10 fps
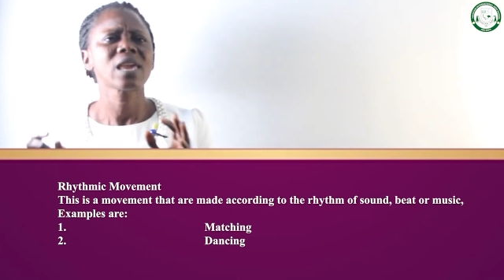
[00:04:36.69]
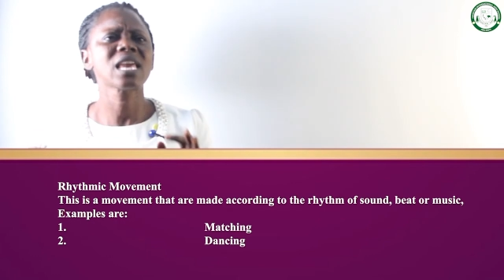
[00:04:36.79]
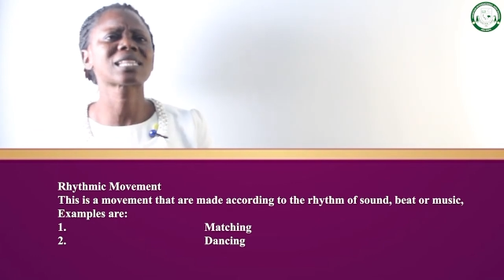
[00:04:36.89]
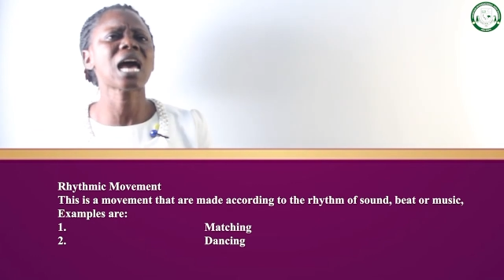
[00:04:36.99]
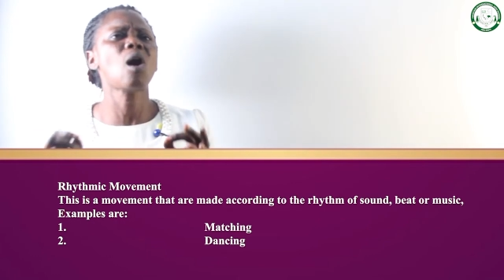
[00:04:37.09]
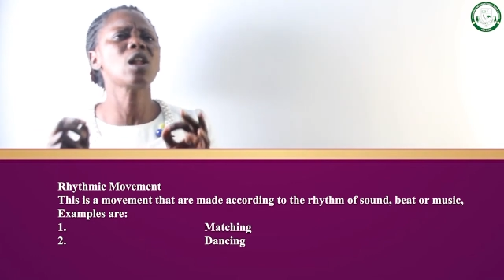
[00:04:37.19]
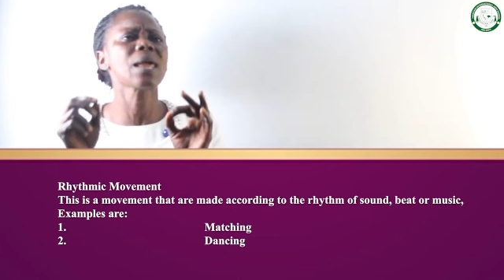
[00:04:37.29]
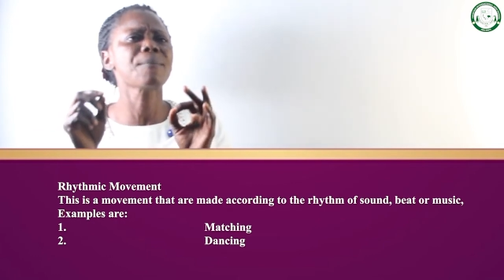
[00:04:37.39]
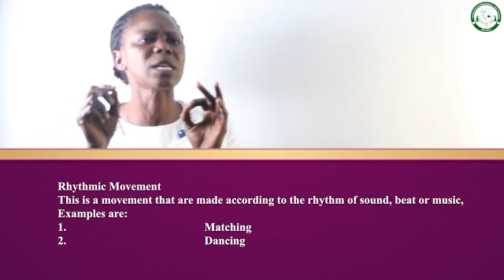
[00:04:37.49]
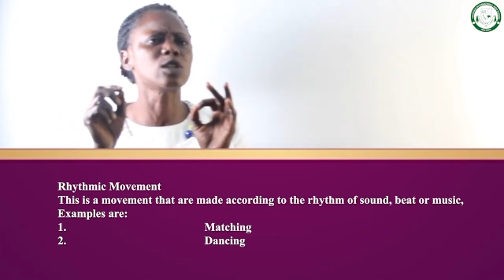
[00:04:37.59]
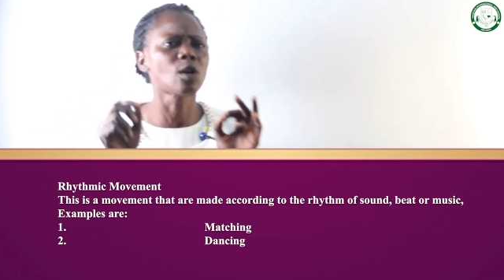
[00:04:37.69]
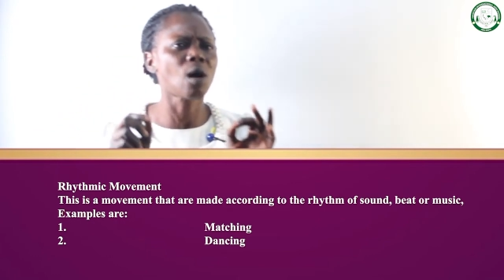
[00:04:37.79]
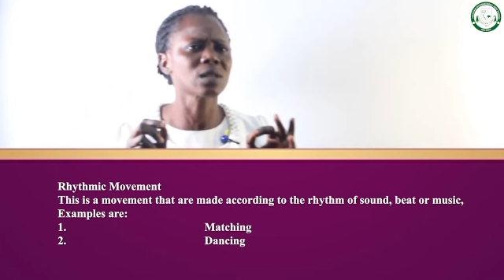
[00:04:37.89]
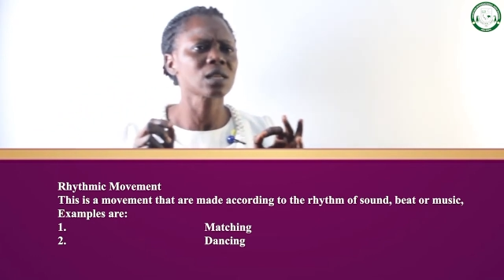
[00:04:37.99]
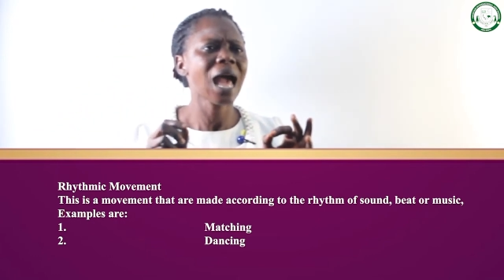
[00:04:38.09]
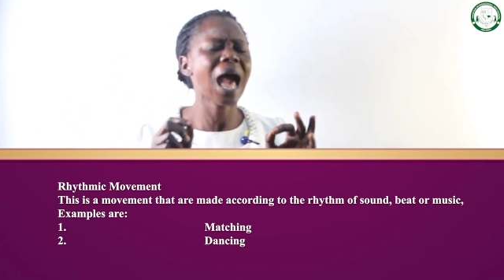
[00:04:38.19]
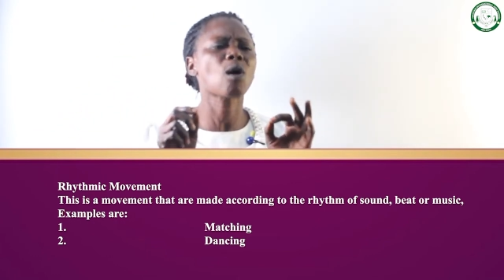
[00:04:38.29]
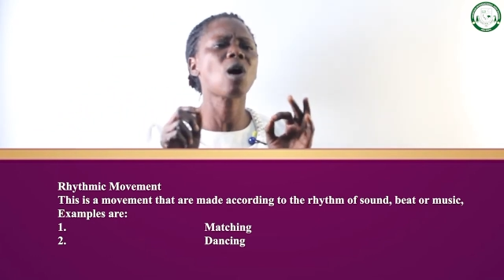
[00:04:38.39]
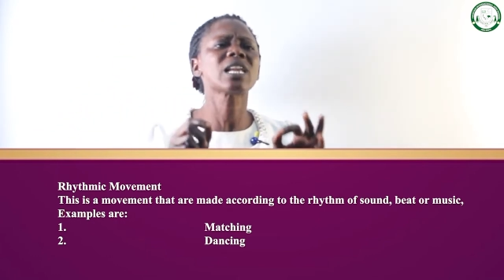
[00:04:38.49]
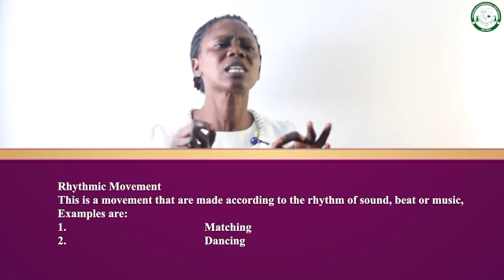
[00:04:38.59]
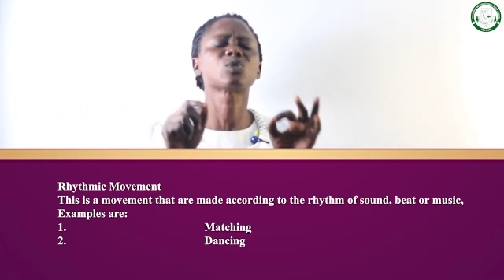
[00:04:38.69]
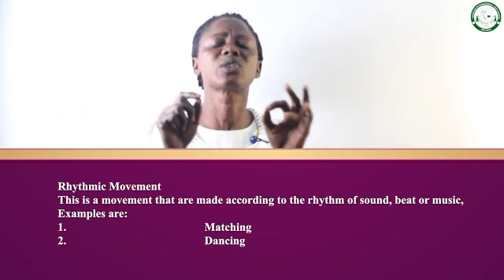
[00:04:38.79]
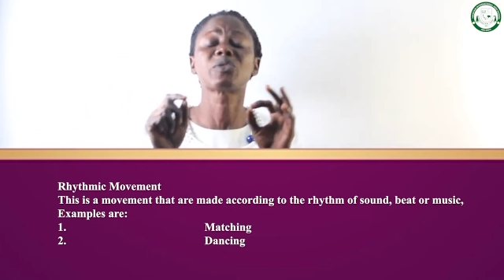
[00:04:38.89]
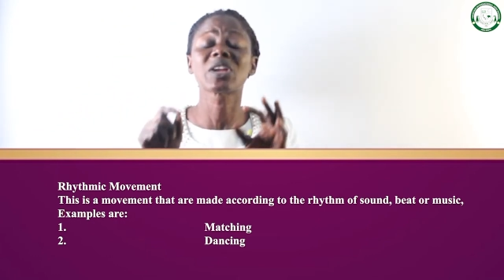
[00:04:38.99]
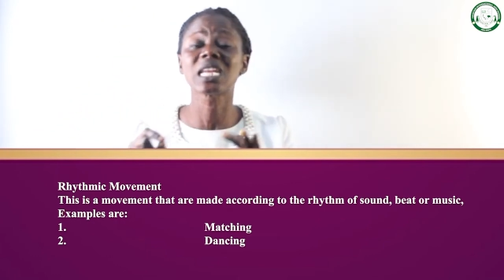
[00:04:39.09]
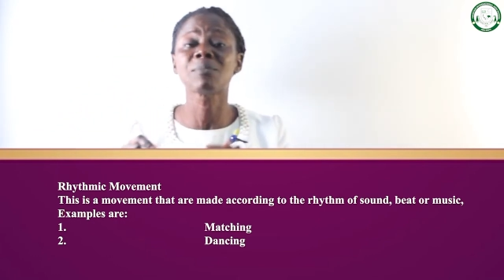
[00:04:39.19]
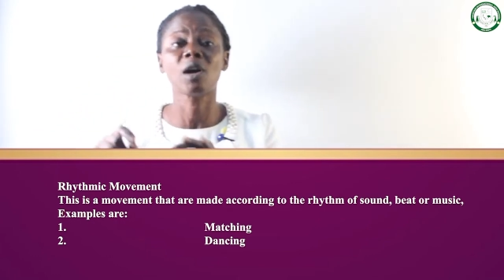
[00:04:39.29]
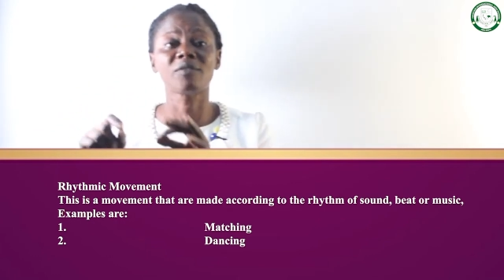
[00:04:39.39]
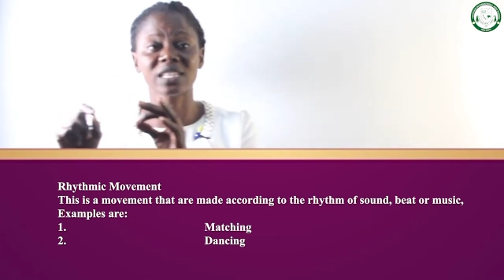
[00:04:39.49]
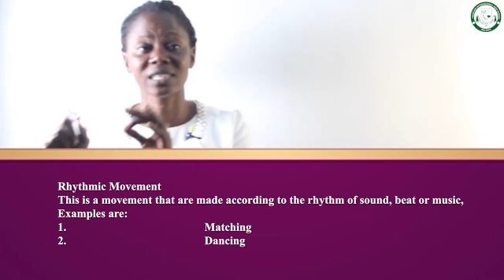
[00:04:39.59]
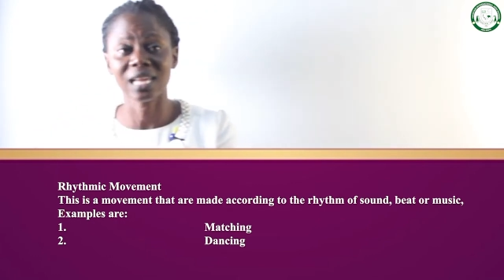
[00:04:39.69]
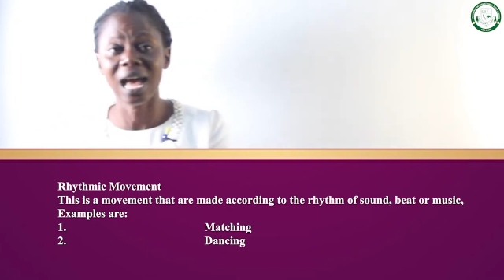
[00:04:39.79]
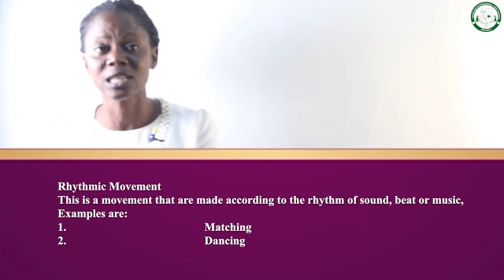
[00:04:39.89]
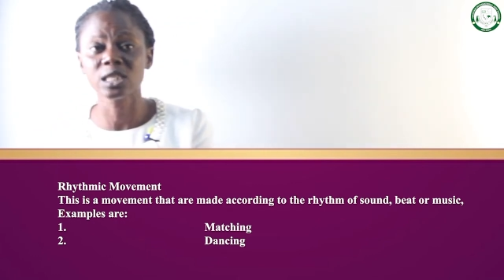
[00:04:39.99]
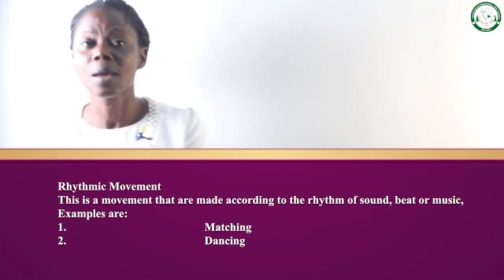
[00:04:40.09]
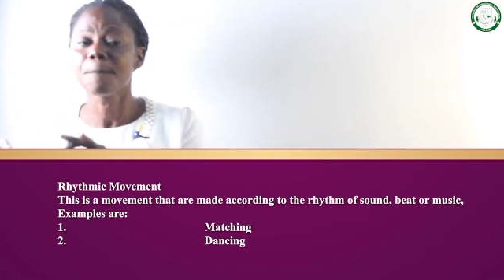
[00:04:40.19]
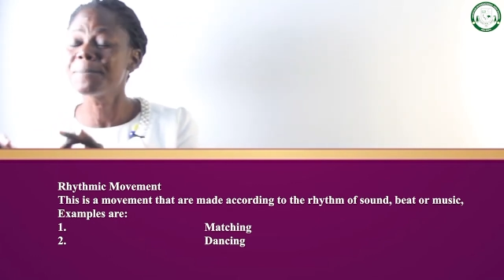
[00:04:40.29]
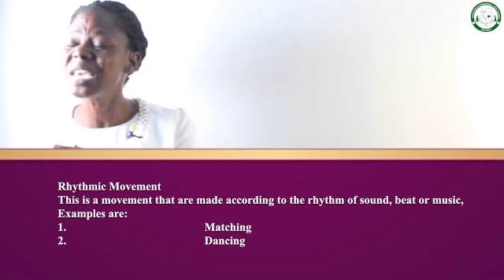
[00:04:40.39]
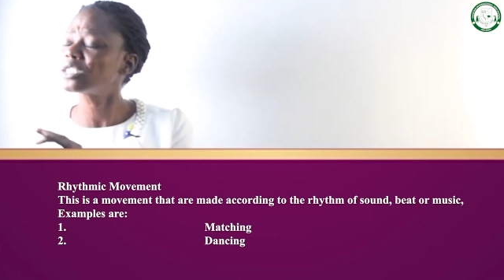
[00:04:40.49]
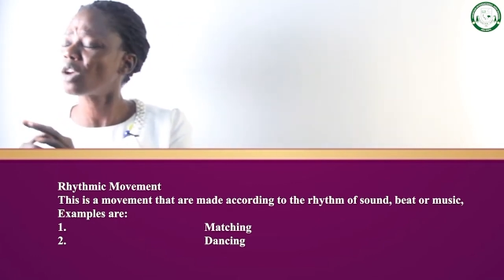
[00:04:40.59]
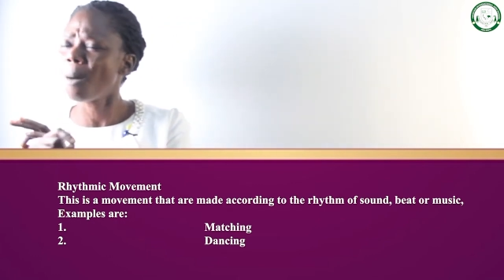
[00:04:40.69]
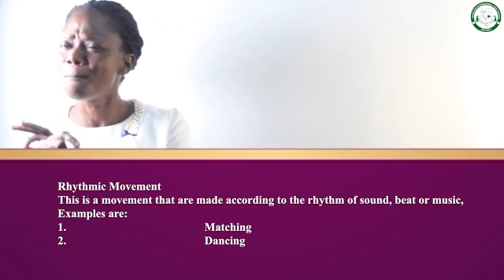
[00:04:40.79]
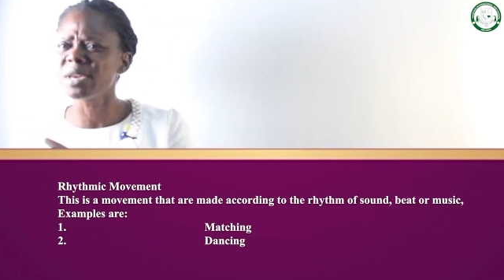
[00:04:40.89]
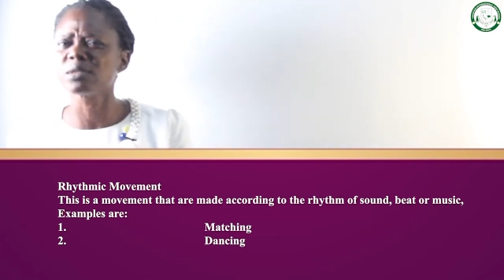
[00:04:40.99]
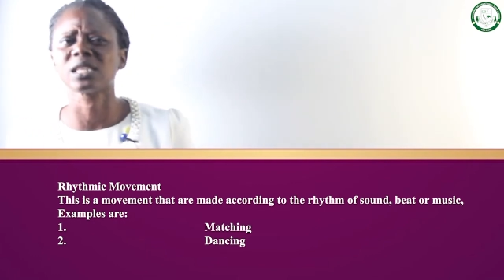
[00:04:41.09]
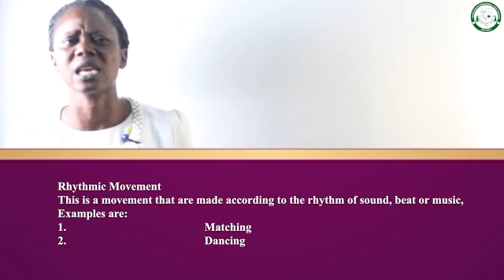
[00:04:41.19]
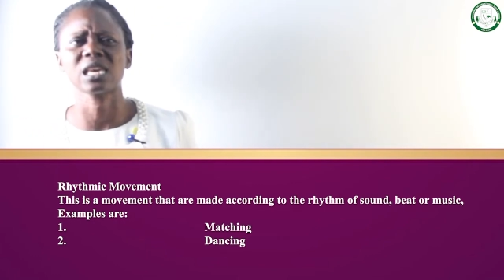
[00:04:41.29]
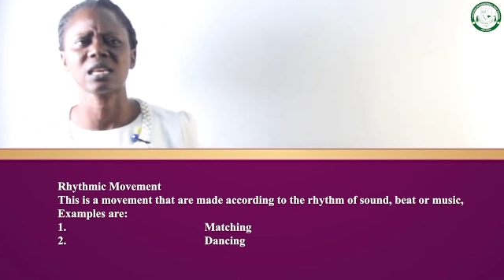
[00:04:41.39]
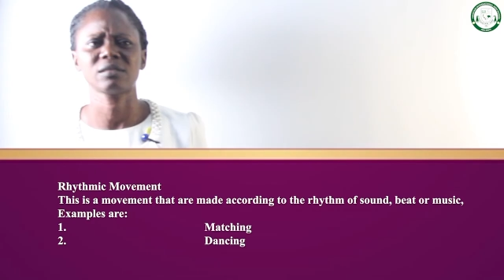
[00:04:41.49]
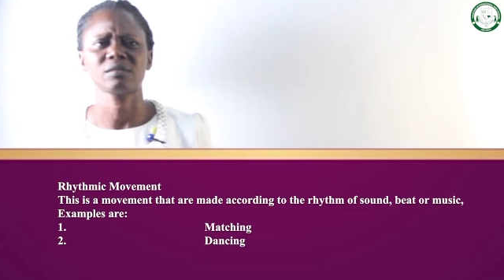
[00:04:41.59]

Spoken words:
It can only be done according to the rhythm of the sound, beat, or music.